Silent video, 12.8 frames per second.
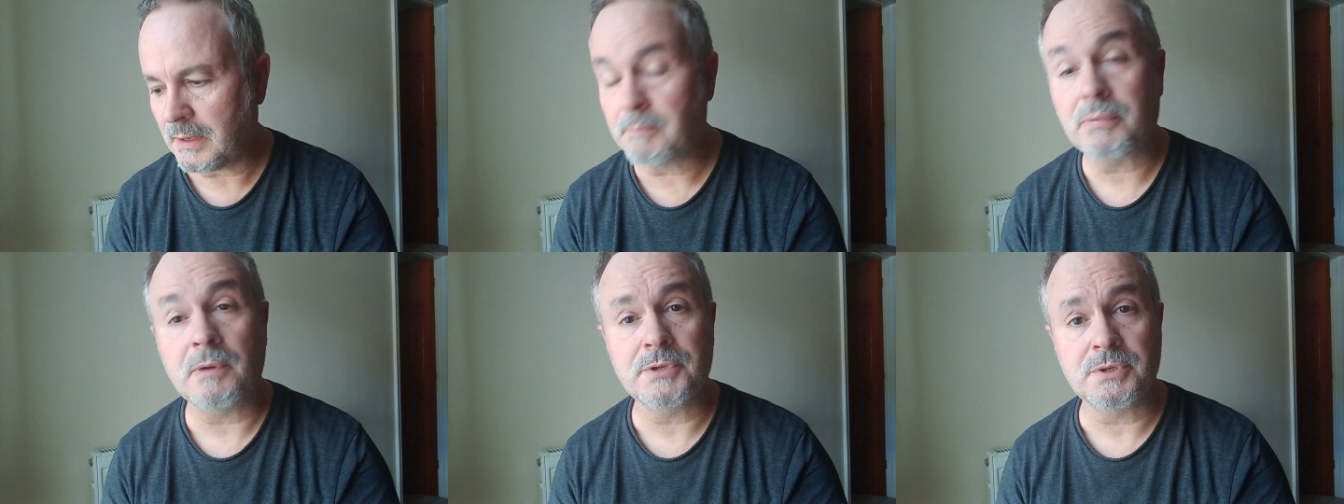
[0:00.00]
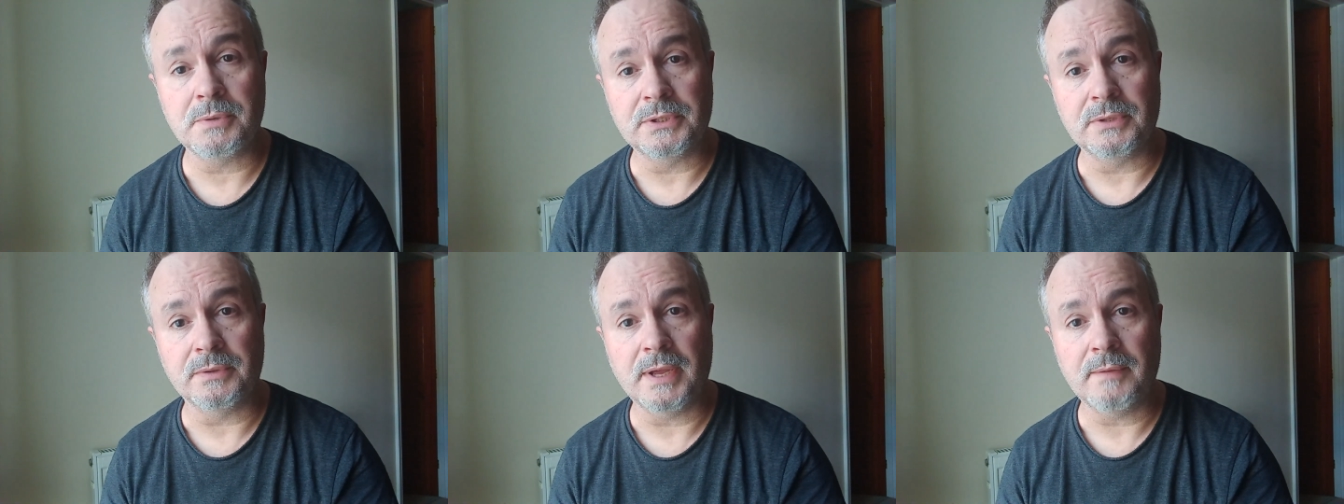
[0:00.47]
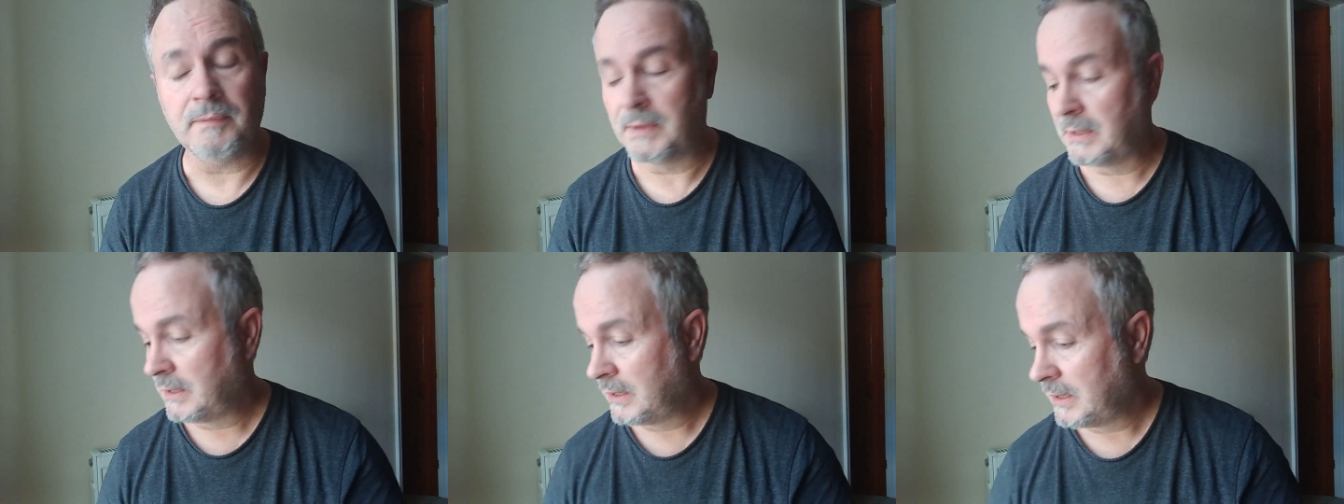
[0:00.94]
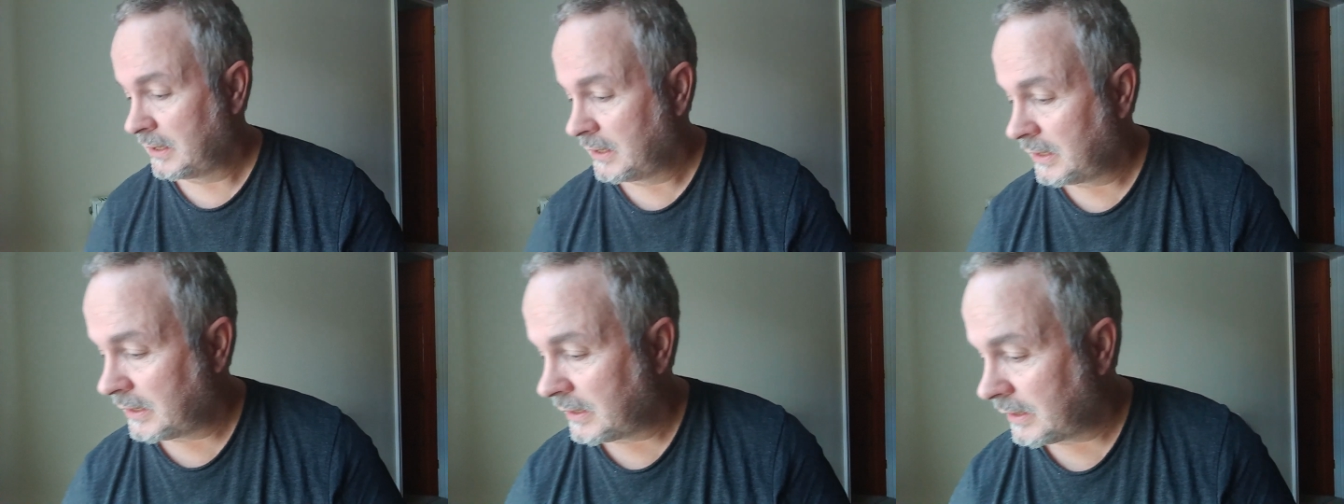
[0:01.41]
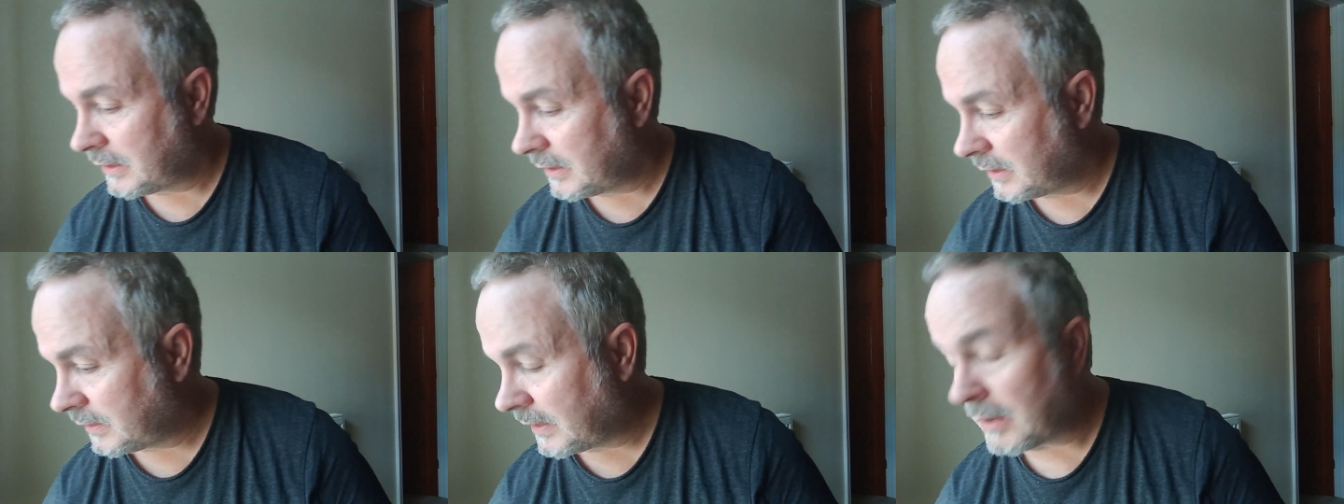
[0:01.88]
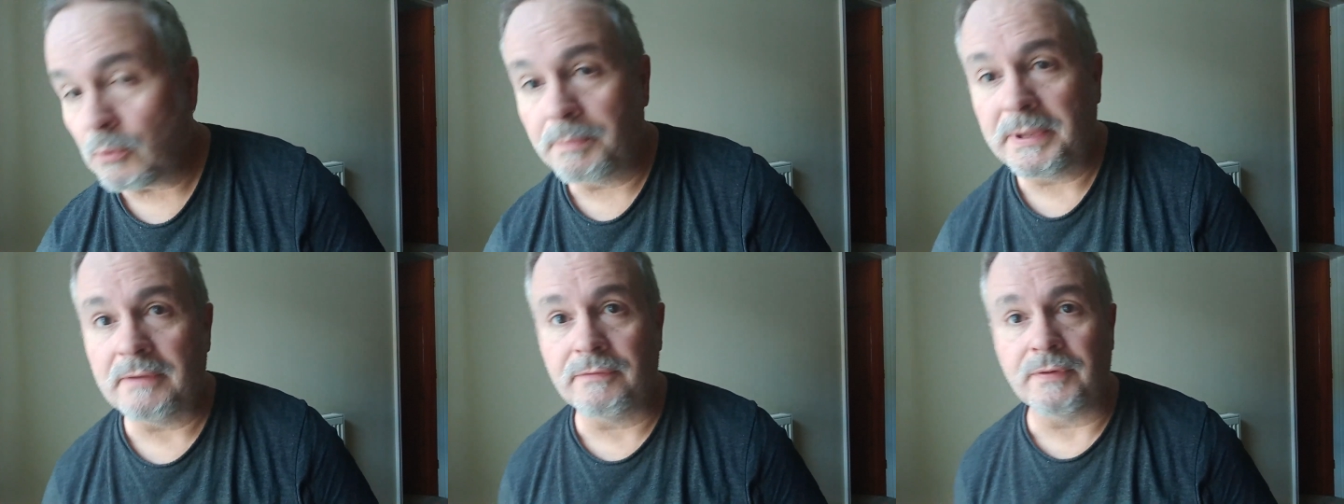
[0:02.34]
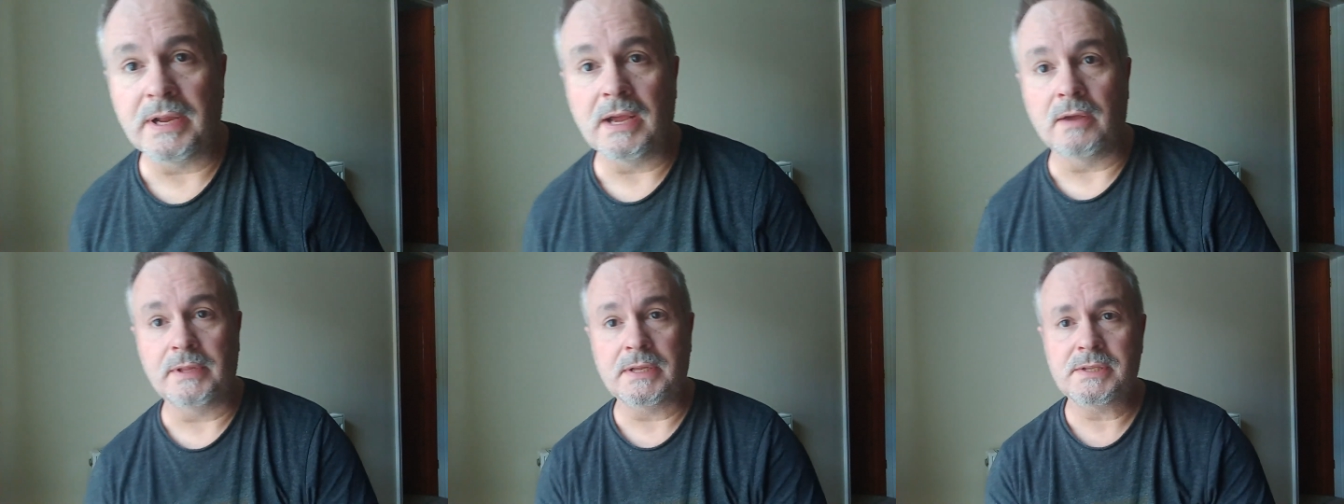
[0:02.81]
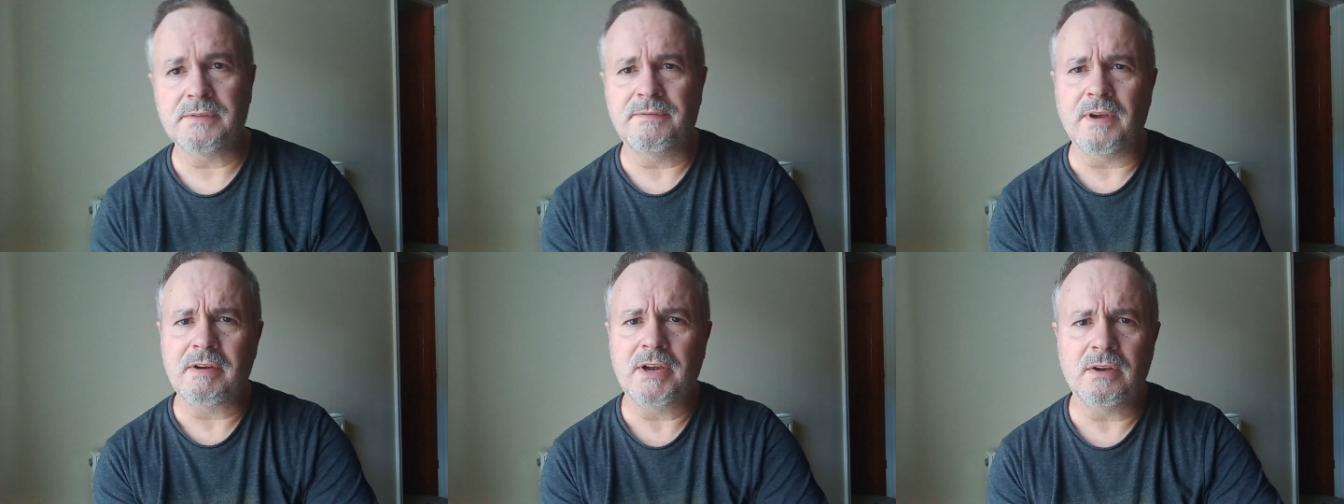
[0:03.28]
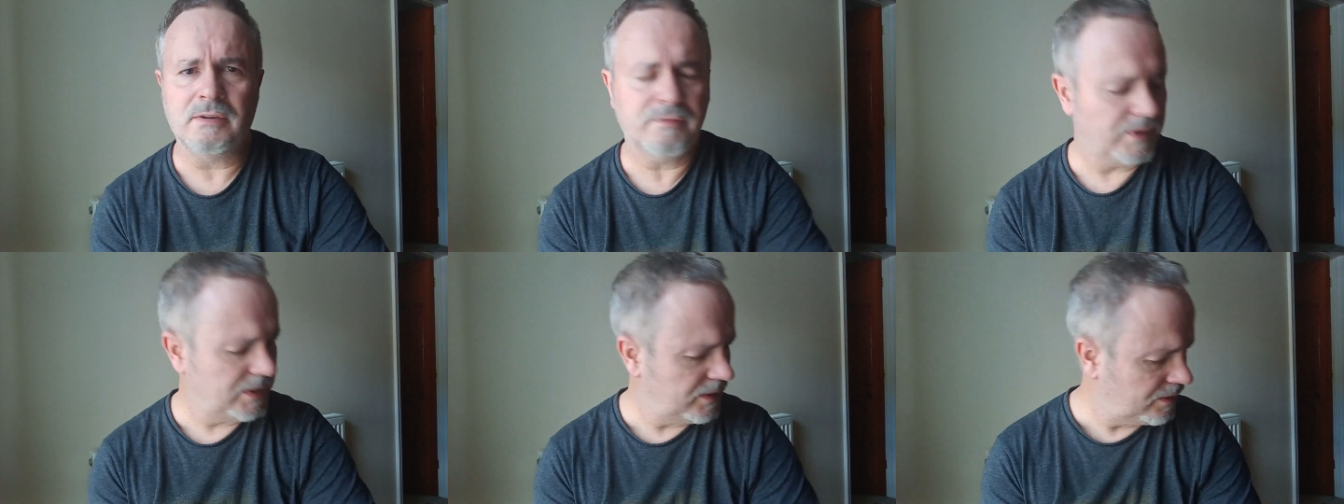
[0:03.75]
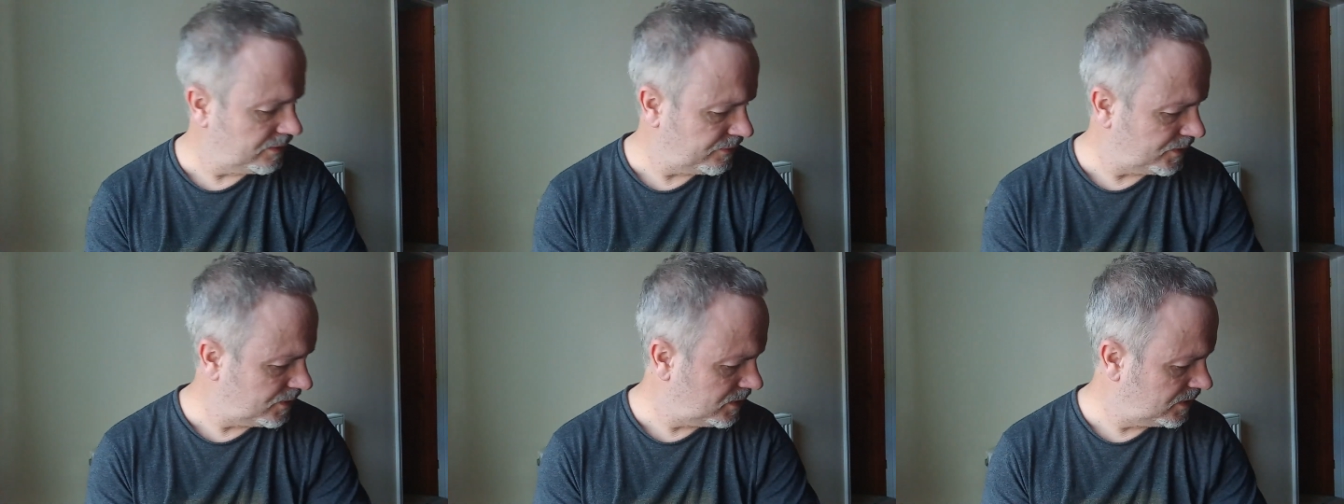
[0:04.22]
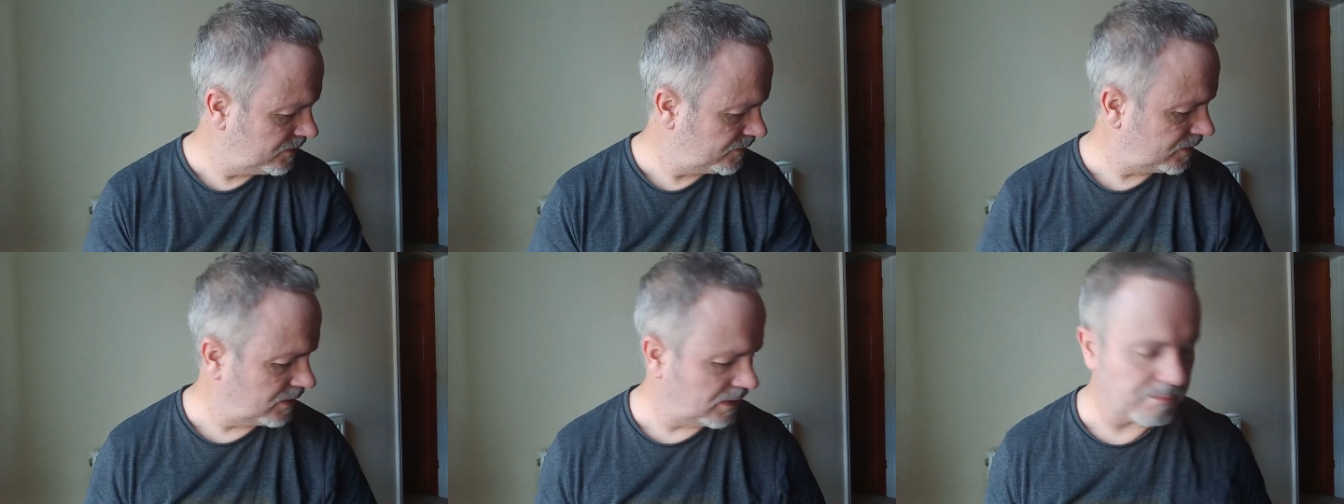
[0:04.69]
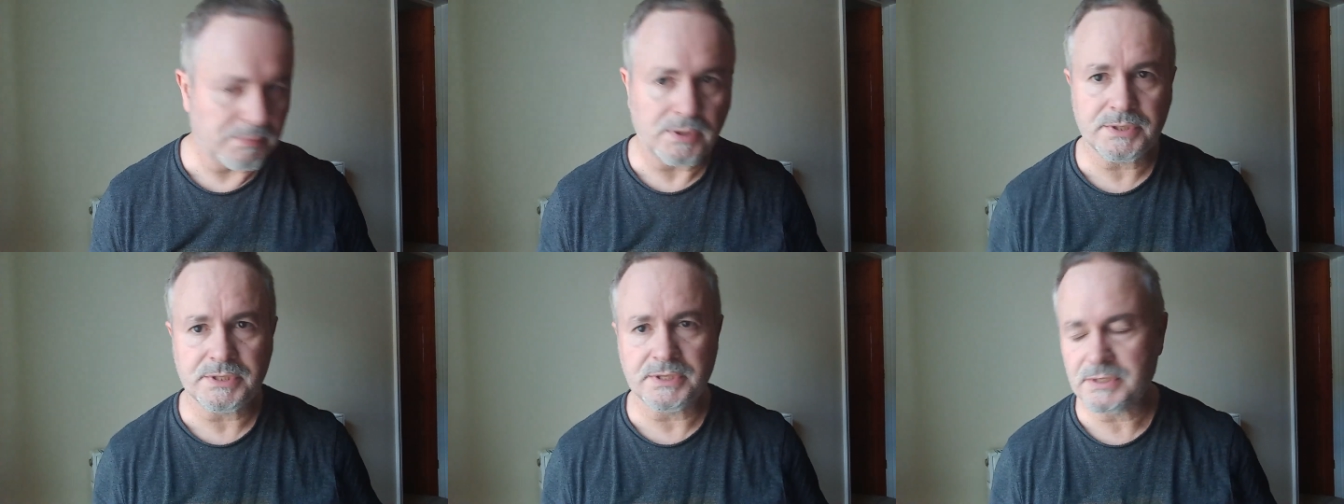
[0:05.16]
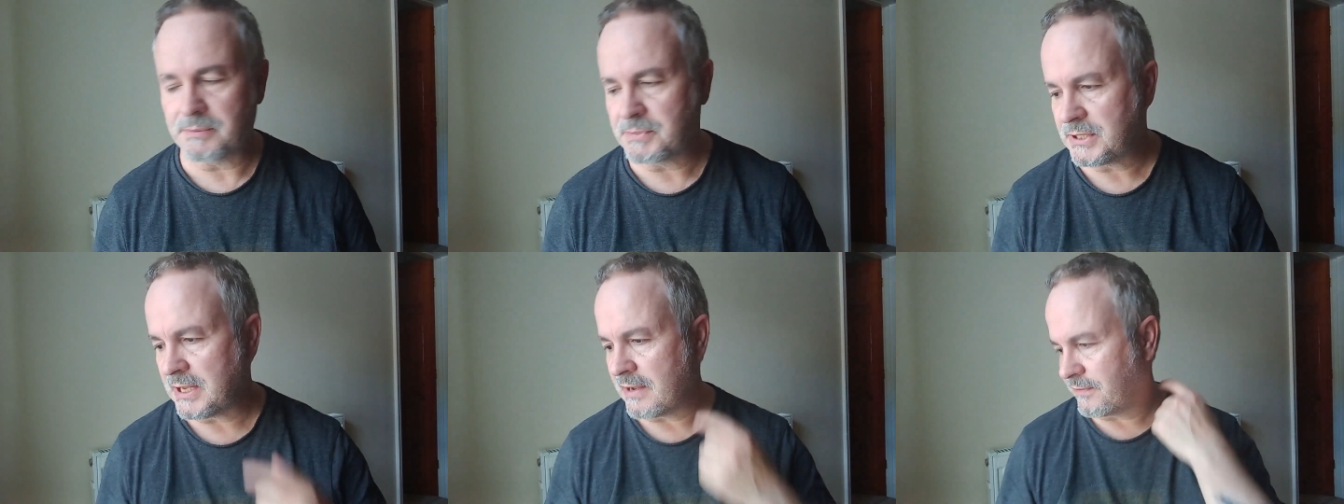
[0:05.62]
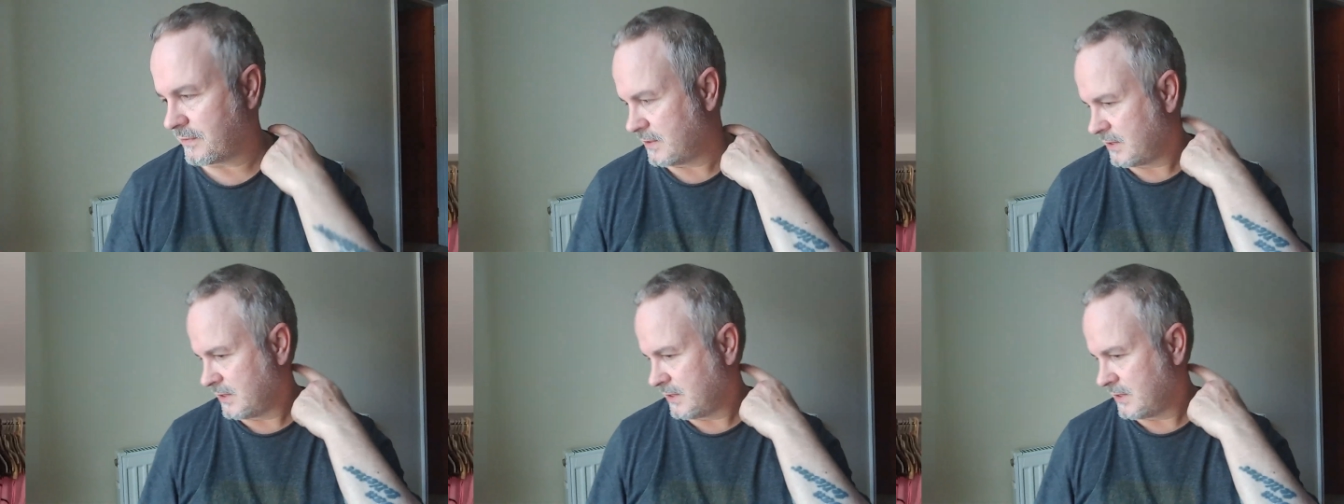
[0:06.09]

Promise you I'd do that. That will be it for now. That's a very long video for unboxing some stuff.